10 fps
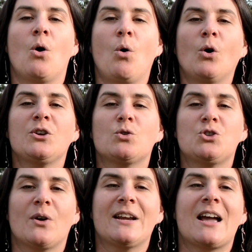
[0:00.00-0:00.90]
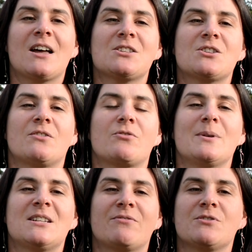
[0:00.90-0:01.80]
or you're joining us from
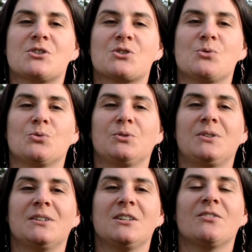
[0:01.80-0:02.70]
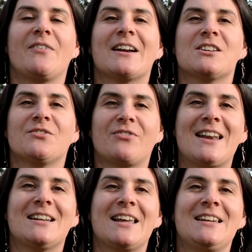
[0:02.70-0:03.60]
a different school, you'll find us
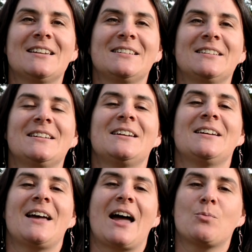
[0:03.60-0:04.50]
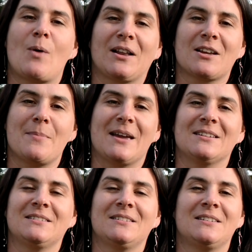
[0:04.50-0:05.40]
friendly and
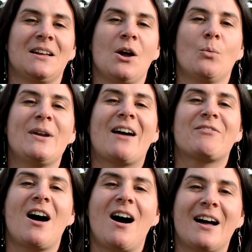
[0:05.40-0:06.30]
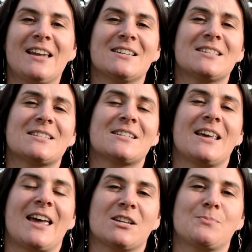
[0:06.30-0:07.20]
welcoming. We have the highest
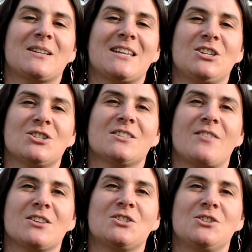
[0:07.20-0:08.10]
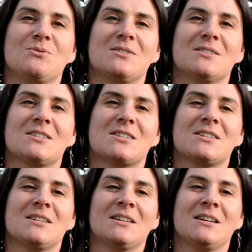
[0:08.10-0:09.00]
expectations of our students.